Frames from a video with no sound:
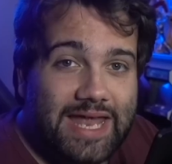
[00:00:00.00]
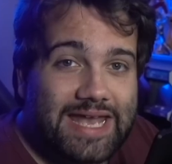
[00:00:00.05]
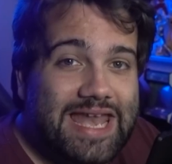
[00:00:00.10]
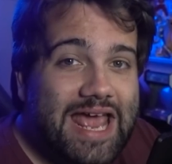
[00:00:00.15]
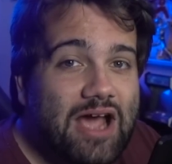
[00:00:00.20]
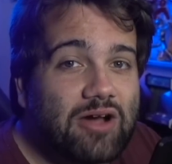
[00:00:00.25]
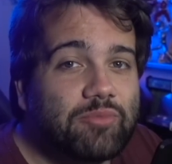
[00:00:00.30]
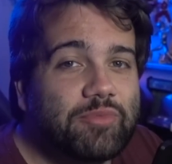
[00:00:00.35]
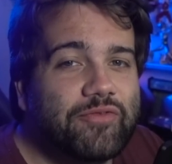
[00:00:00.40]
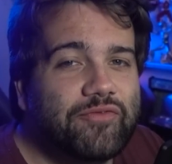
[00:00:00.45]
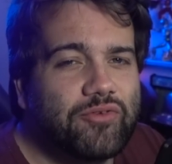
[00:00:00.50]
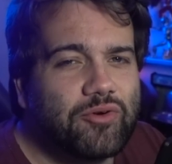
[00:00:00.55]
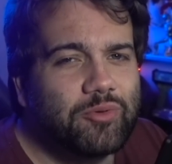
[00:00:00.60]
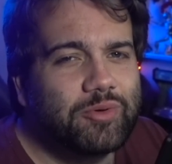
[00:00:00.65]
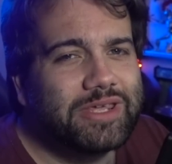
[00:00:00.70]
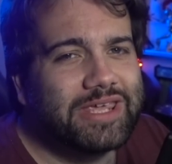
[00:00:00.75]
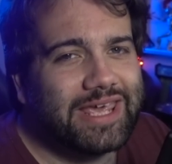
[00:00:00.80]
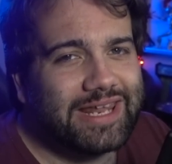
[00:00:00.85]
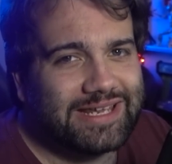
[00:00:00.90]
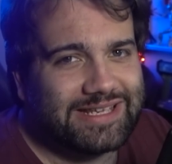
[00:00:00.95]
Now, before
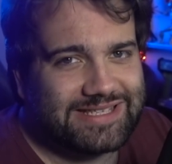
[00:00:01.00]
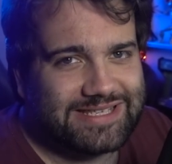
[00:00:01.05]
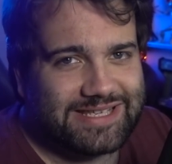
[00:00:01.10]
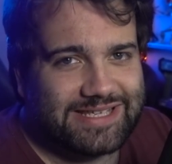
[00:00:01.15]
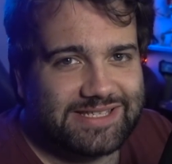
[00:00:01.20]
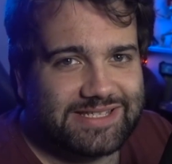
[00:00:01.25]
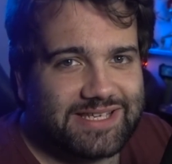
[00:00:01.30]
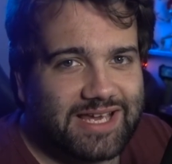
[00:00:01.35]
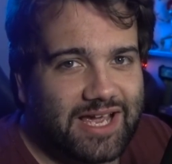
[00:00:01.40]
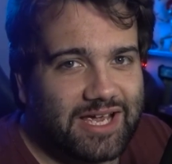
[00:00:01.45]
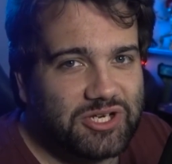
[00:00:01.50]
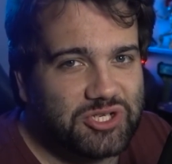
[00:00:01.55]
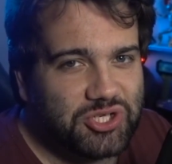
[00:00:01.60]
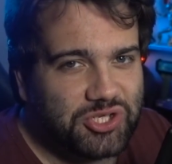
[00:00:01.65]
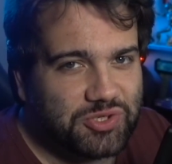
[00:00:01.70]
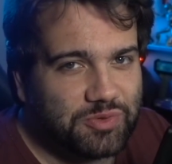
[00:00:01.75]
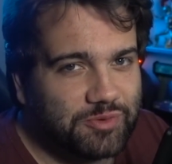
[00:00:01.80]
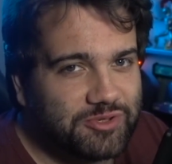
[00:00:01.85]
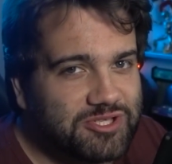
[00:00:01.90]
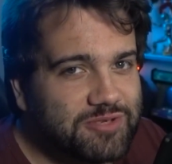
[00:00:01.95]
we get into this, I
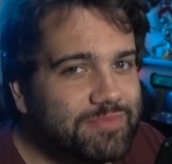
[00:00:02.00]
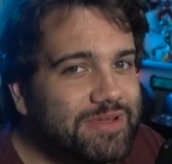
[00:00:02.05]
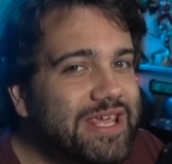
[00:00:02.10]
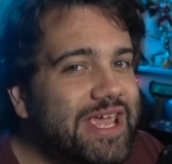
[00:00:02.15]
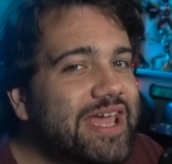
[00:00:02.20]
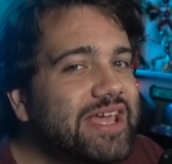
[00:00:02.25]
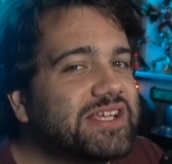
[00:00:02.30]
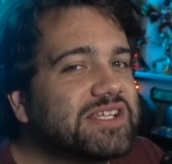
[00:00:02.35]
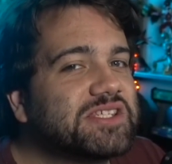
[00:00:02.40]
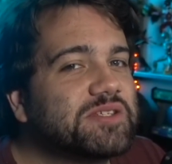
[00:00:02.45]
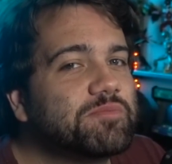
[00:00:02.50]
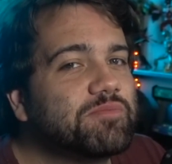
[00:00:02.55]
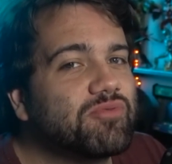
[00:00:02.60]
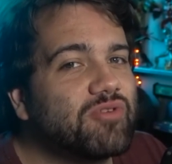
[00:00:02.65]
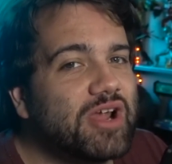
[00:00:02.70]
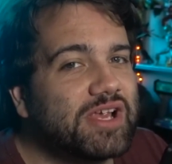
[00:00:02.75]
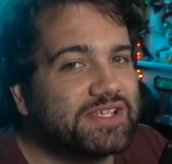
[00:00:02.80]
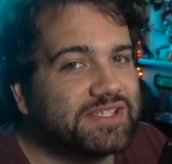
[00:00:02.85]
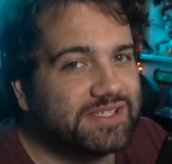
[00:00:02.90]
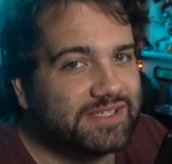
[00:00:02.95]
just want to be
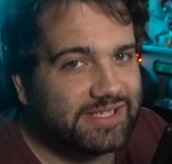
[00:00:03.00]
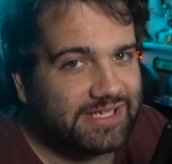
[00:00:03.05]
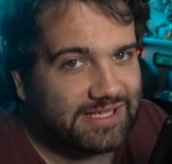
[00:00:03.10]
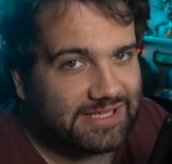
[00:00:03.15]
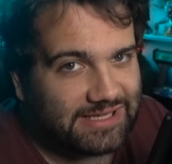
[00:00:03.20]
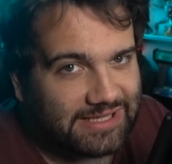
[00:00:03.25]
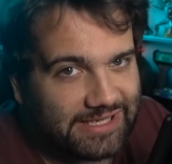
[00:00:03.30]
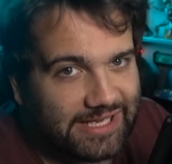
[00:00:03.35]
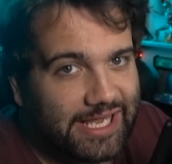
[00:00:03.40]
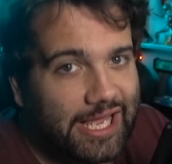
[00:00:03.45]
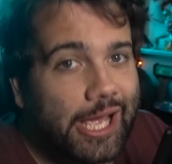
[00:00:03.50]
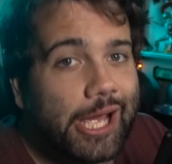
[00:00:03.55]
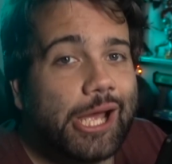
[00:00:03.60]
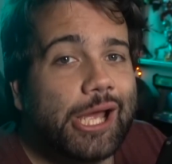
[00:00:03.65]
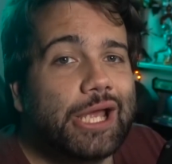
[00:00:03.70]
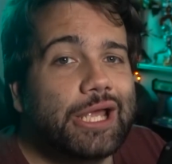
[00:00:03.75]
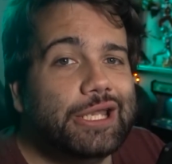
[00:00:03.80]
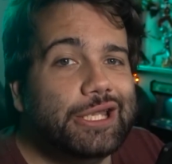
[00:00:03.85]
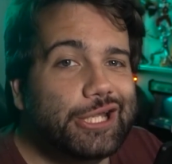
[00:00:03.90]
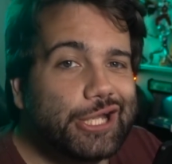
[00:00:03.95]
expressly clear.
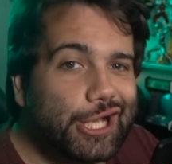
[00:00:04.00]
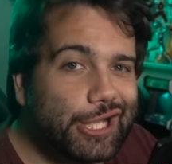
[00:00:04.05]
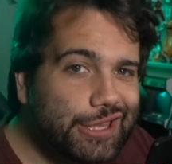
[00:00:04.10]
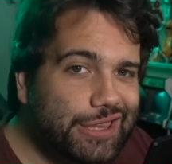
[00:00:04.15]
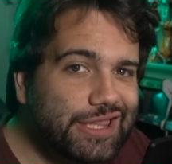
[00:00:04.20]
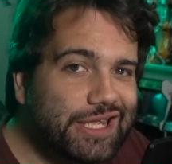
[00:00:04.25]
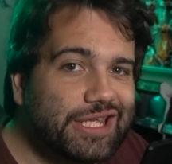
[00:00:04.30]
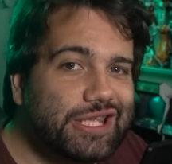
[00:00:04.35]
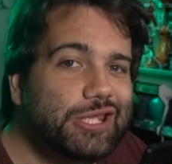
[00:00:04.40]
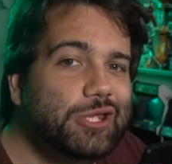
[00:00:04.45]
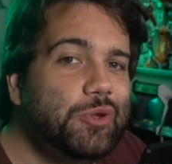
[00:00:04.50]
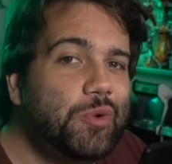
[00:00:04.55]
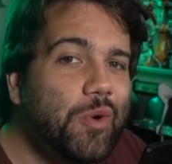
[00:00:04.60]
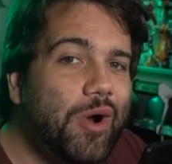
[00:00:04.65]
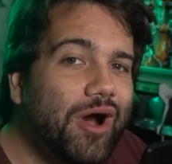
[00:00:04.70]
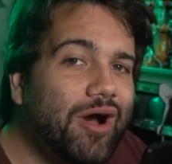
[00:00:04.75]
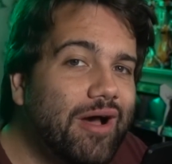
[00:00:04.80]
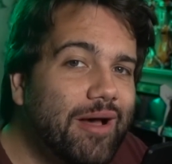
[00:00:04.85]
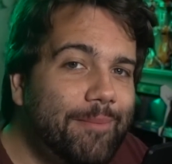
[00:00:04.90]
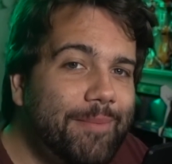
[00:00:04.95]
Nothing you
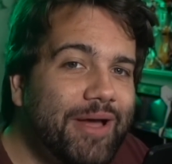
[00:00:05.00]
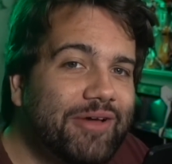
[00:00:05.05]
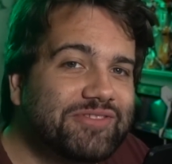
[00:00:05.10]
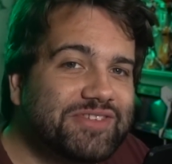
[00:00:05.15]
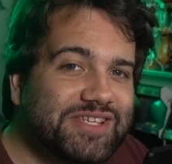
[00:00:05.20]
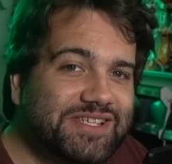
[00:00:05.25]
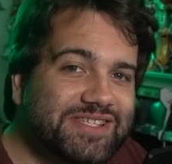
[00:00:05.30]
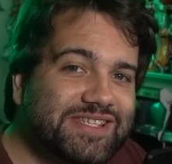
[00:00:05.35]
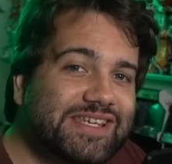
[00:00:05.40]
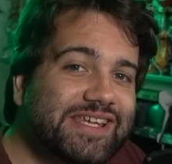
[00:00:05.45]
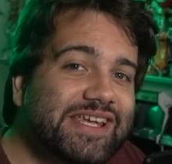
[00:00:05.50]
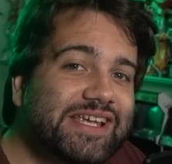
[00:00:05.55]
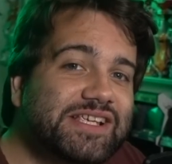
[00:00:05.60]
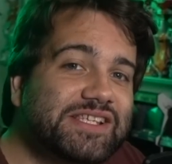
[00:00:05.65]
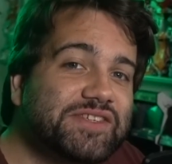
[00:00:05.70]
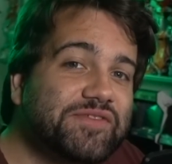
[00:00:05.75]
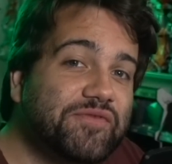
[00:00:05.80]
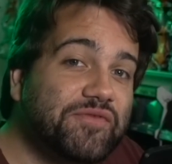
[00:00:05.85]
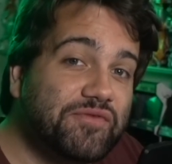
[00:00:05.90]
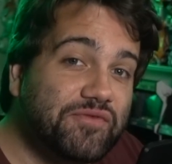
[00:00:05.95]
are about to see
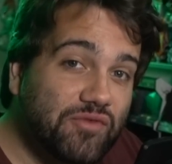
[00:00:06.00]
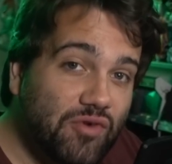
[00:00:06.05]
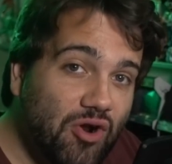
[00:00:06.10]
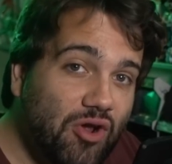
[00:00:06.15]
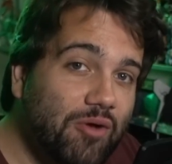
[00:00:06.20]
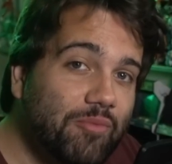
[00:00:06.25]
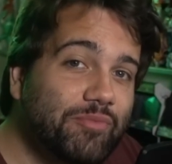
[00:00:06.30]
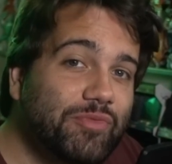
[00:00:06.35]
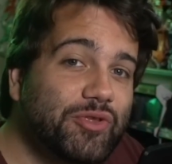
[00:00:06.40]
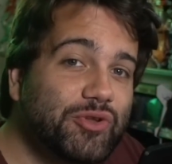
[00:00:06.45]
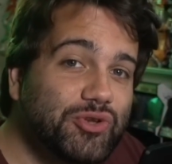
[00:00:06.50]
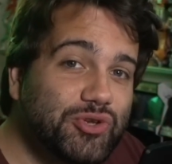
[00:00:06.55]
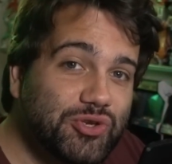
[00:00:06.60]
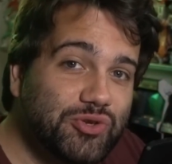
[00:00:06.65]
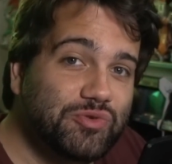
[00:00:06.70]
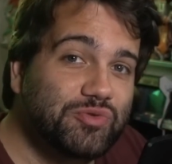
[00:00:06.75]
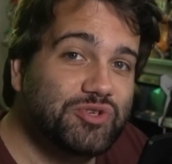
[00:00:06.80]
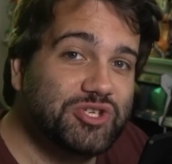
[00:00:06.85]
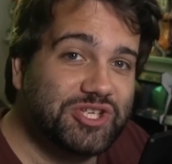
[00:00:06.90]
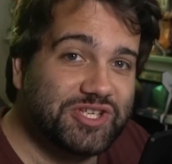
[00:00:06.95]
is from the
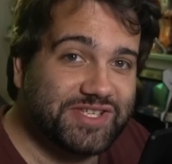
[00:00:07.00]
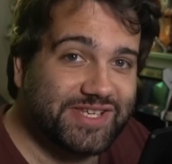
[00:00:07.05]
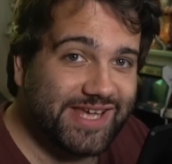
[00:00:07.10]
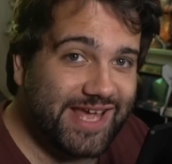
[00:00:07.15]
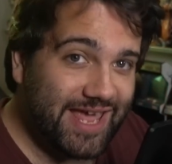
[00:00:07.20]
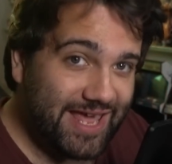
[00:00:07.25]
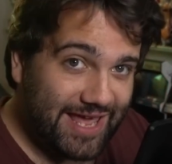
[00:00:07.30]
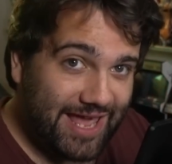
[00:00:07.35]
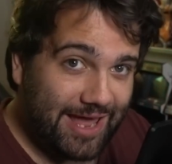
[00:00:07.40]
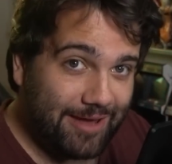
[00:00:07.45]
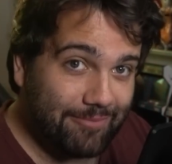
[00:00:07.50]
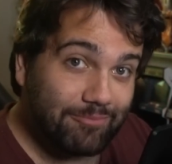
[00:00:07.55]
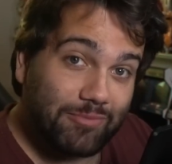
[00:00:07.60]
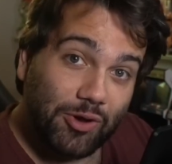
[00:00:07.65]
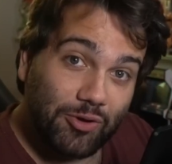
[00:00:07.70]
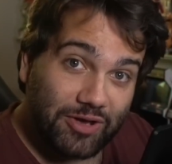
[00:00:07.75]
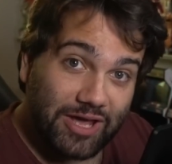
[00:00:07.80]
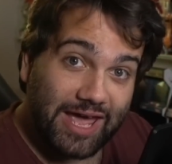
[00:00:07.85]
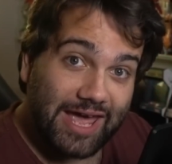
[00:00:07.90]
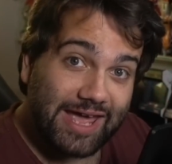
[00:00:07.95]
new GTA game,
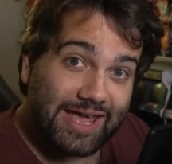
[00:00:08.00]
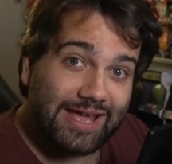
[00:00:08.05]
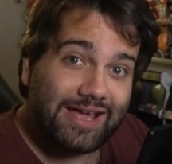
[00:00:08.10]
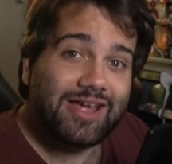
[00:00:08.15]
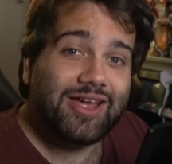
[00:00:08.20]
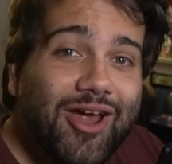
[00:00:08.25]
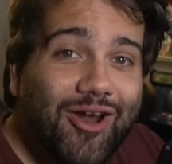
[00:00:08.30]
okay?